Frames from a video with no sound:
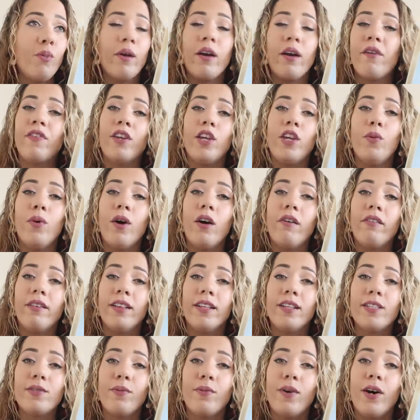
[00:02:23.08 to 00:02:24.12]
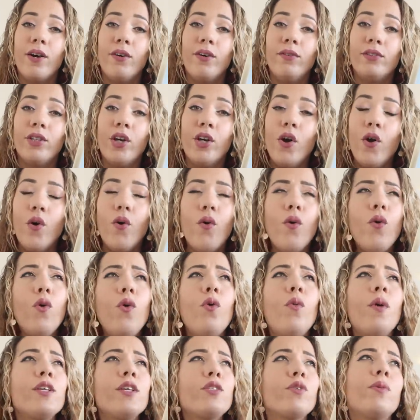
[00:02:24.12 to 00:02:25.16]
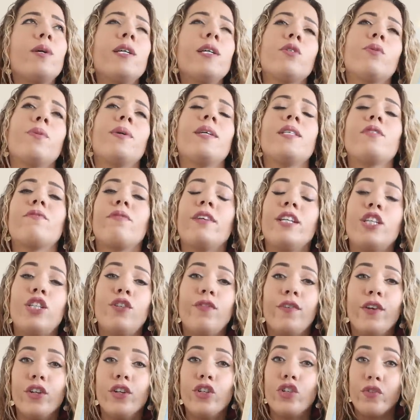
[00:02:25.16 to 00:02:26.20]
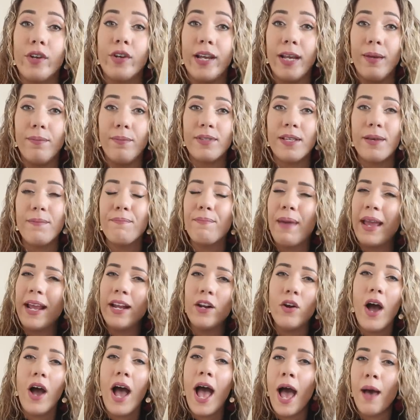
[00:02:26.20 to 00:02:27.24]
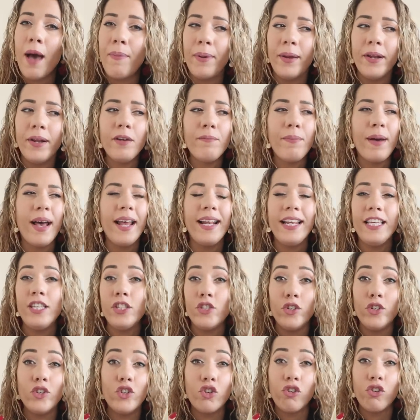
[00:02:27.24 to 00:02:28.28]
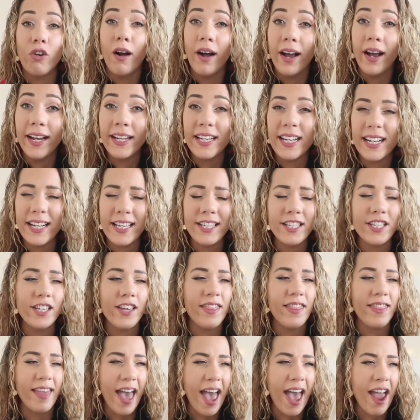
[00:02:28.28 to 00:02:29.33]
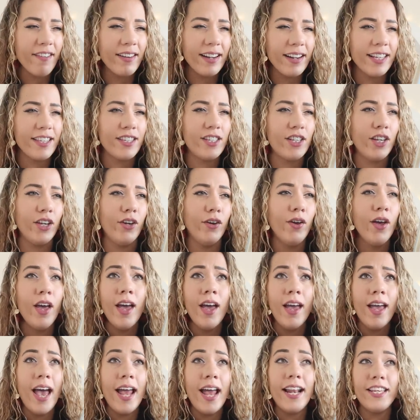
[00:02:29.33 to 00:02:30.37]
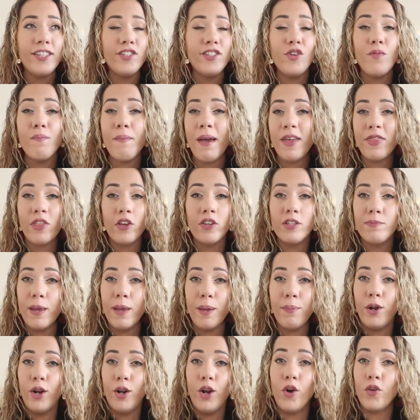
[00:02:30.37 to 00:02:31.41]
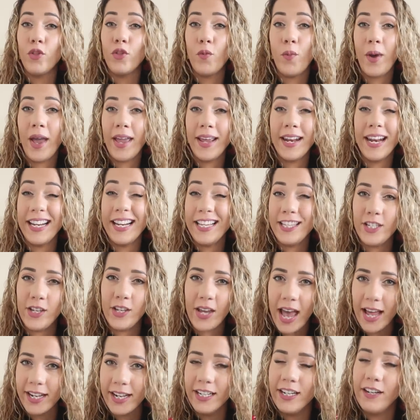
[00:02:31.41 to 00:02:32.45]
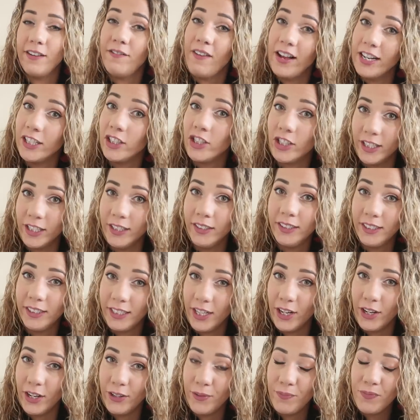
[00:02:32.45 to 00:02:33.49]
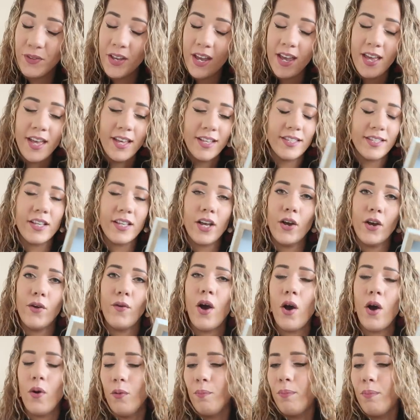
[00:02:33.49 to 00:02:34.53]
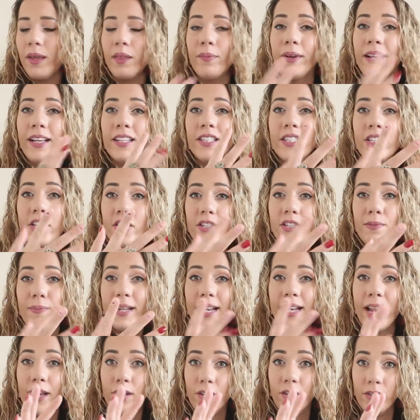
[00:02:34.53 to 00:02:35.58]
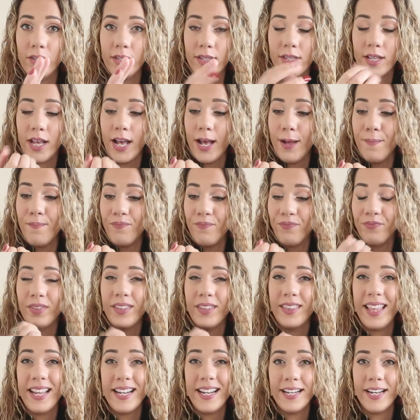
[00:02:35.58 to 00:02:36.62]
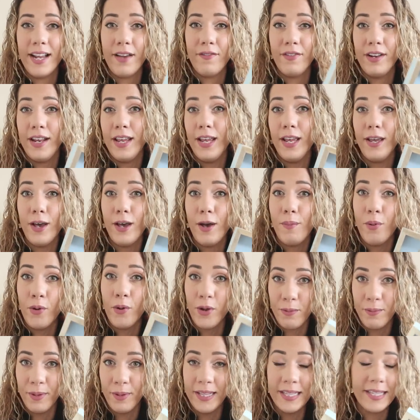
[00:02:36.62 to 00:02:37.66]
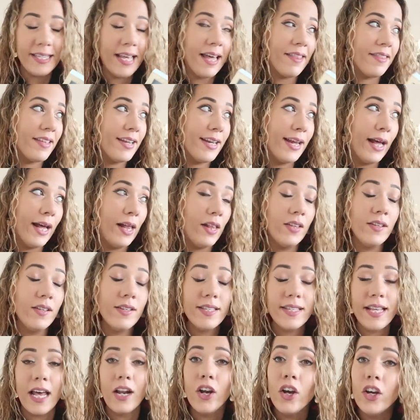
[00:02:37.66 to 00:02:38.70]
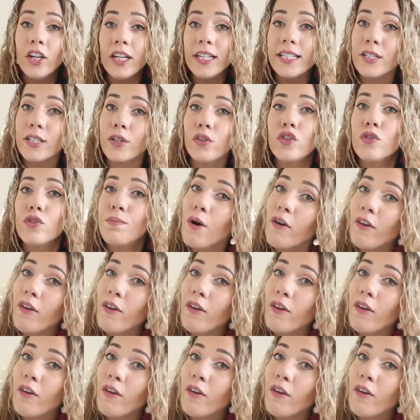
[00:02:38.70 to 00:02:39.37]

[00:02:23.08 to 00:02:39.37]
Wherever you are in this world, always, always, always reach for your dreams. It may not happen, but at least you tried, at least you're there, at least you met those people along the way, and at least you had an adventure, you know? So, oh, by the way, excuse my nails. They didn't have any appointments at the nail salon until